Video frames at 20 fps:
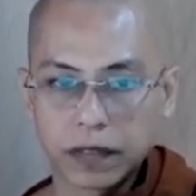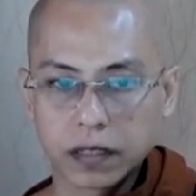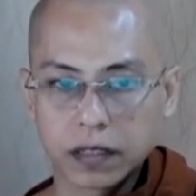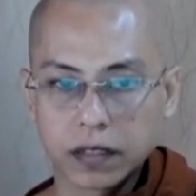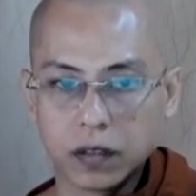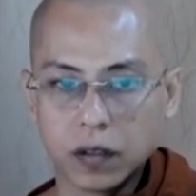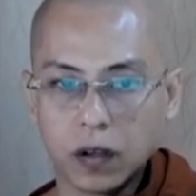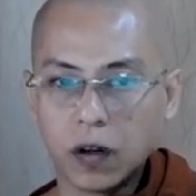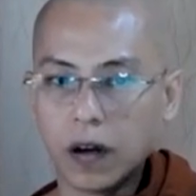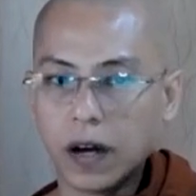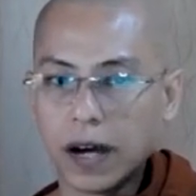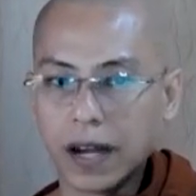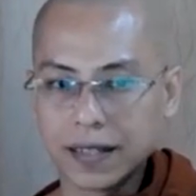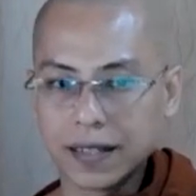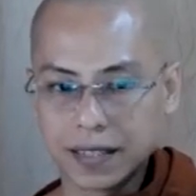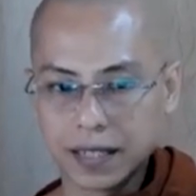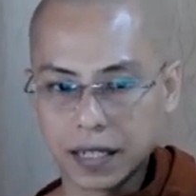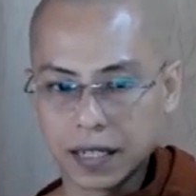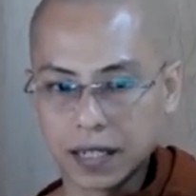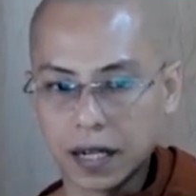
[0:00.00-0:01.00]
or
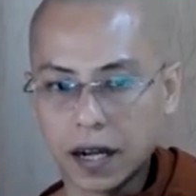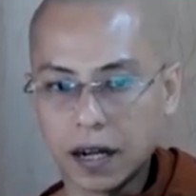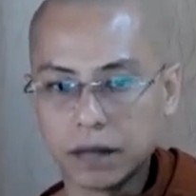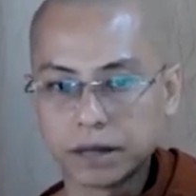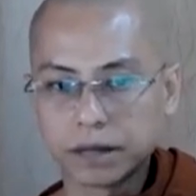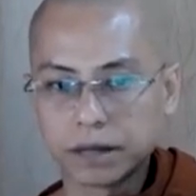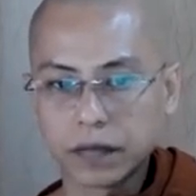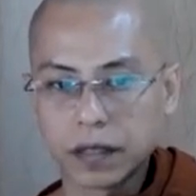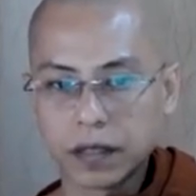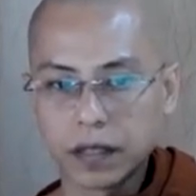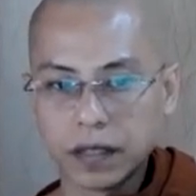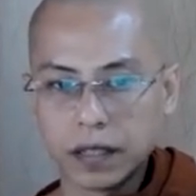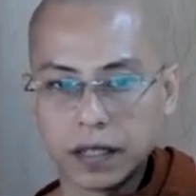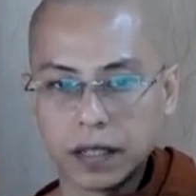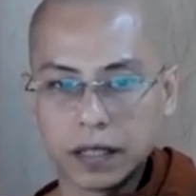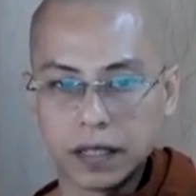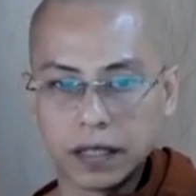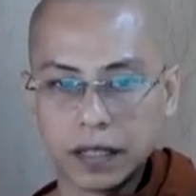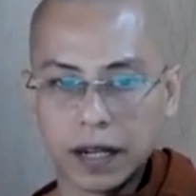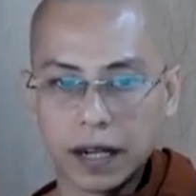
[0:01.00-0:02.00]
Asika.
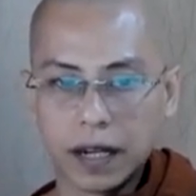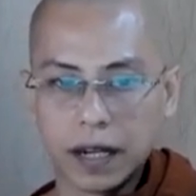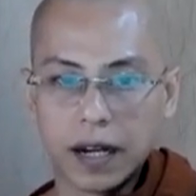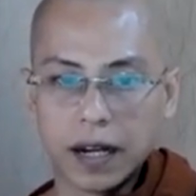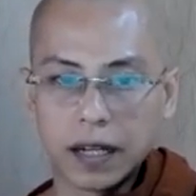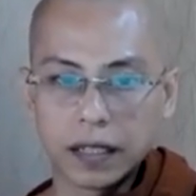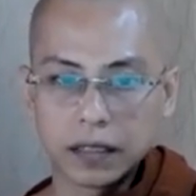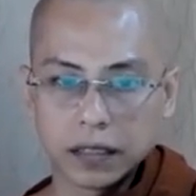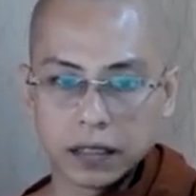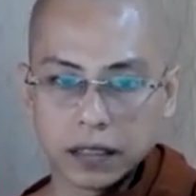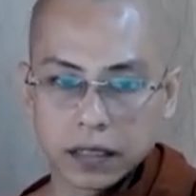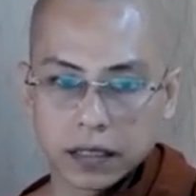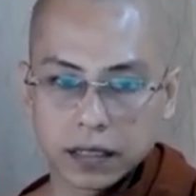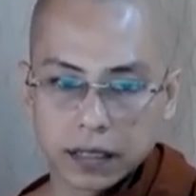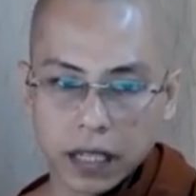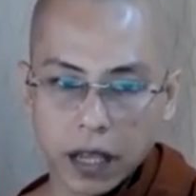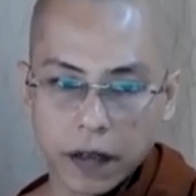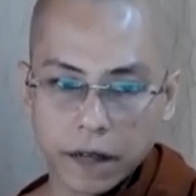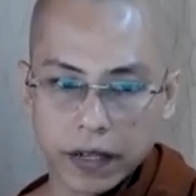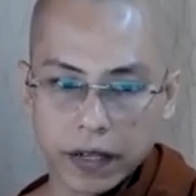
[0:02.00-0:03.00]
The other
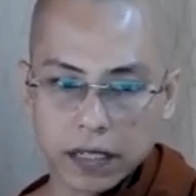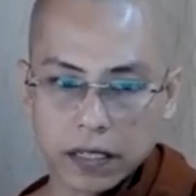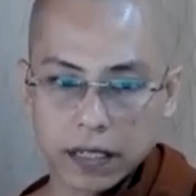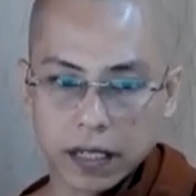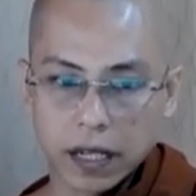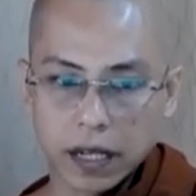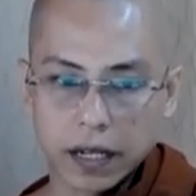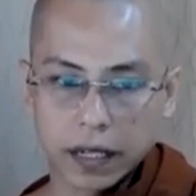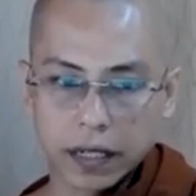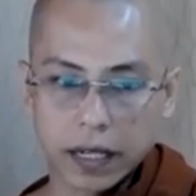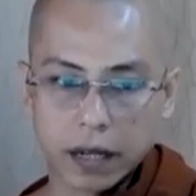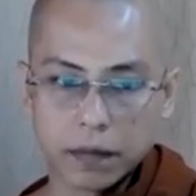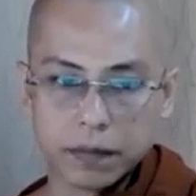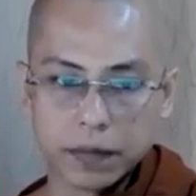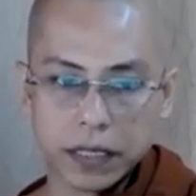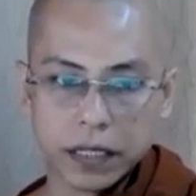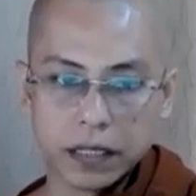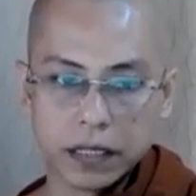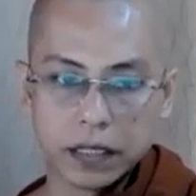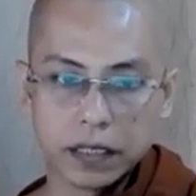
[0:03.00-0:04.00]
seven can
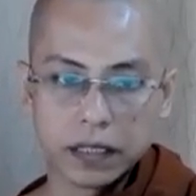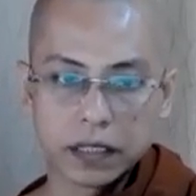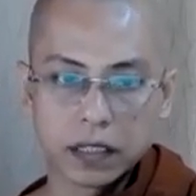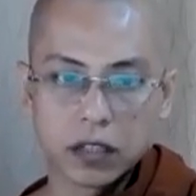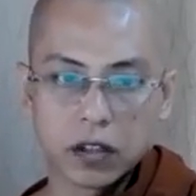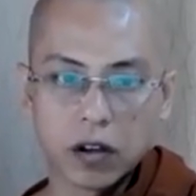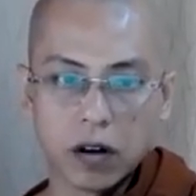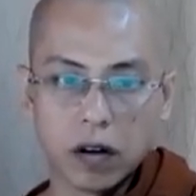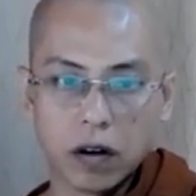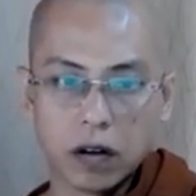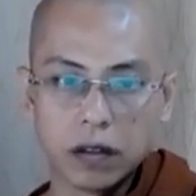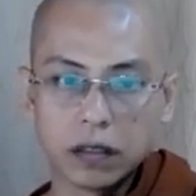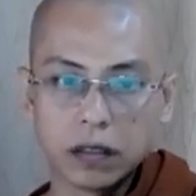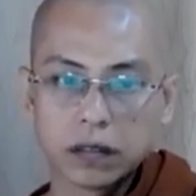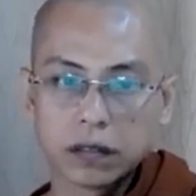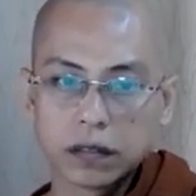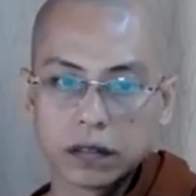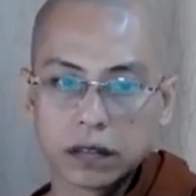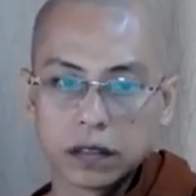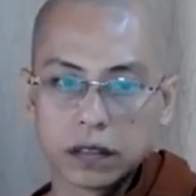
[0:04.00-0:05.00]
be called
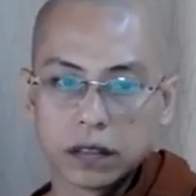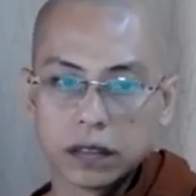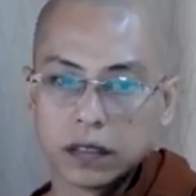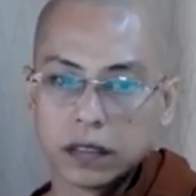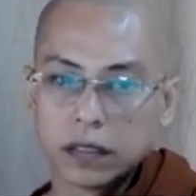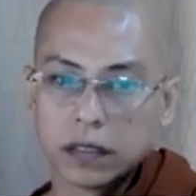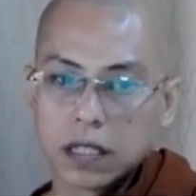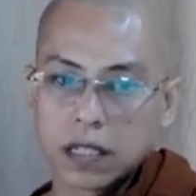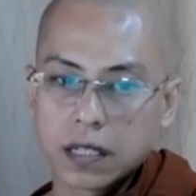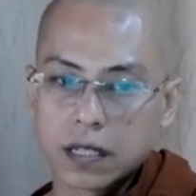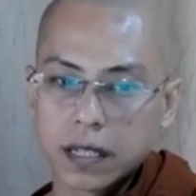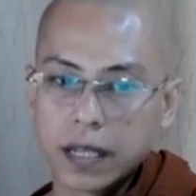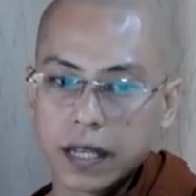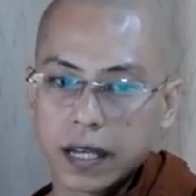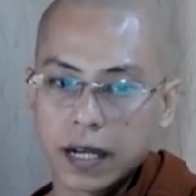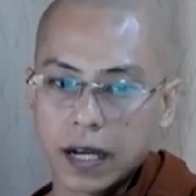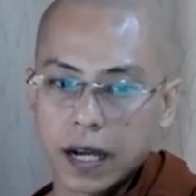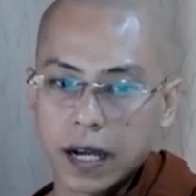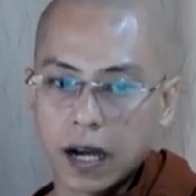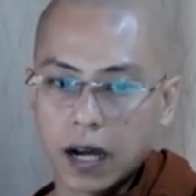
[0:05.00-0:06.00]

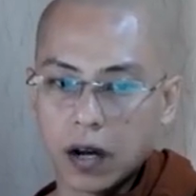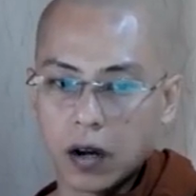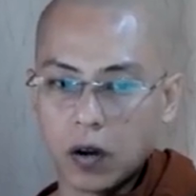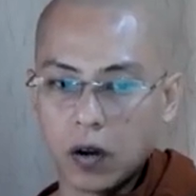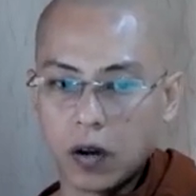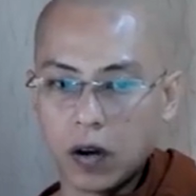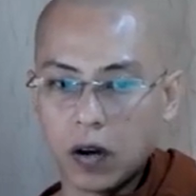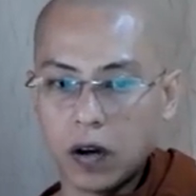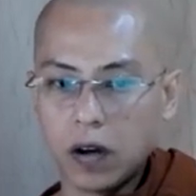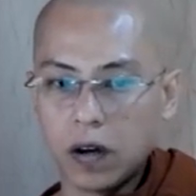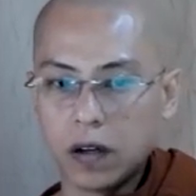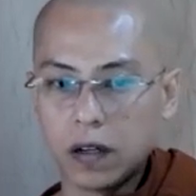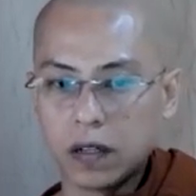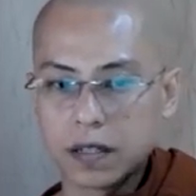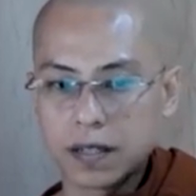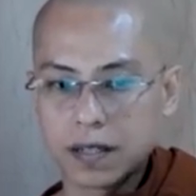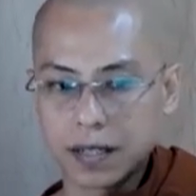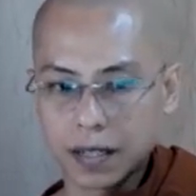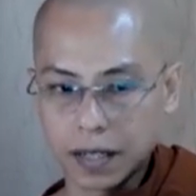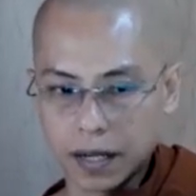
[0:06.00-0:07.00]
Sika or
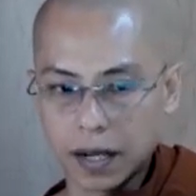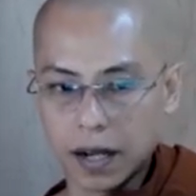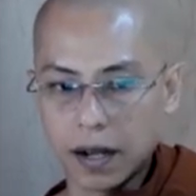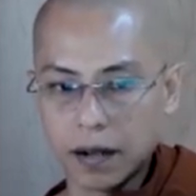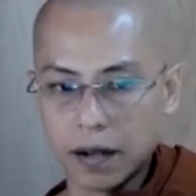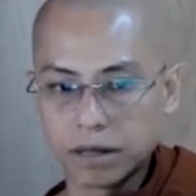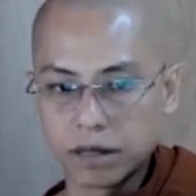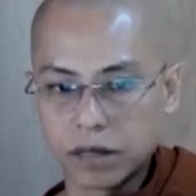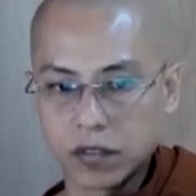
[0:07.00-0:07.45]
Sika.